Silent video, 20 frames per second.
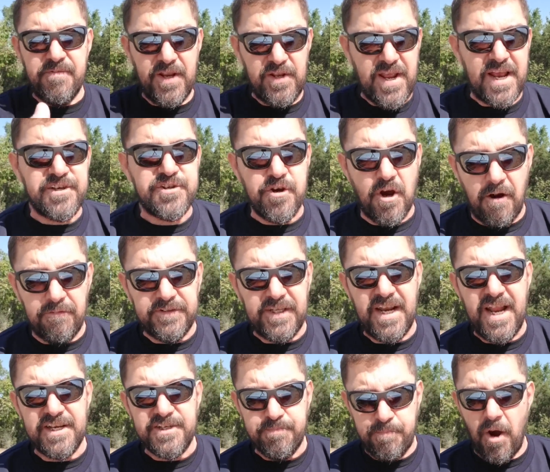video as
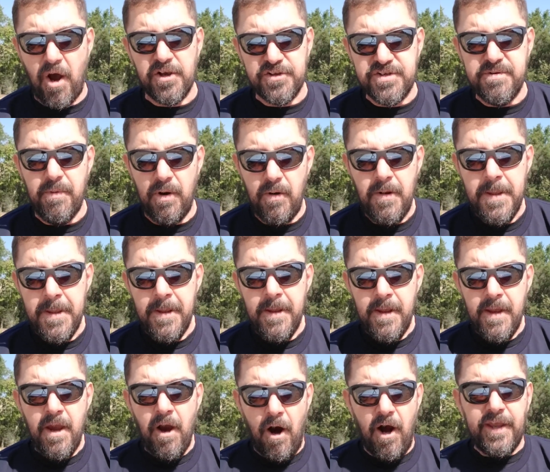often as possible.
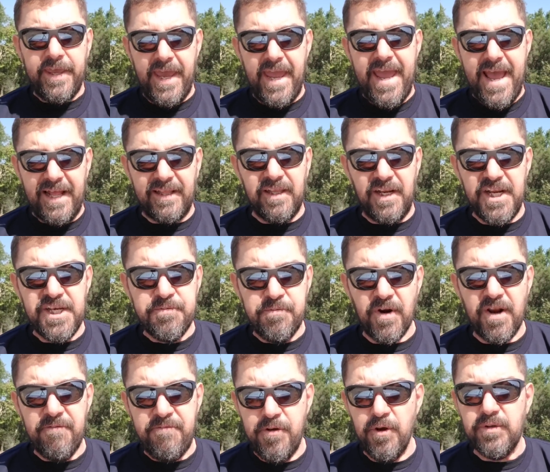Okay, at least
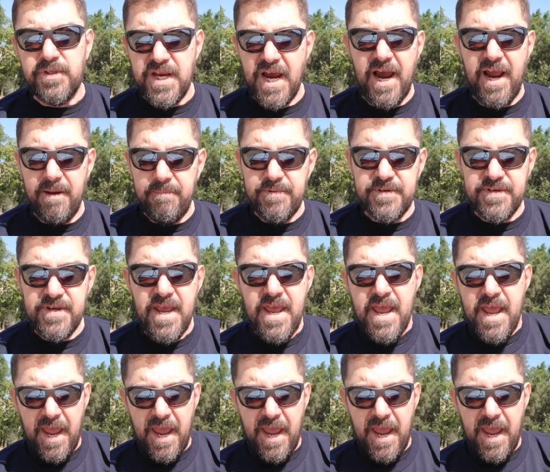for a few times.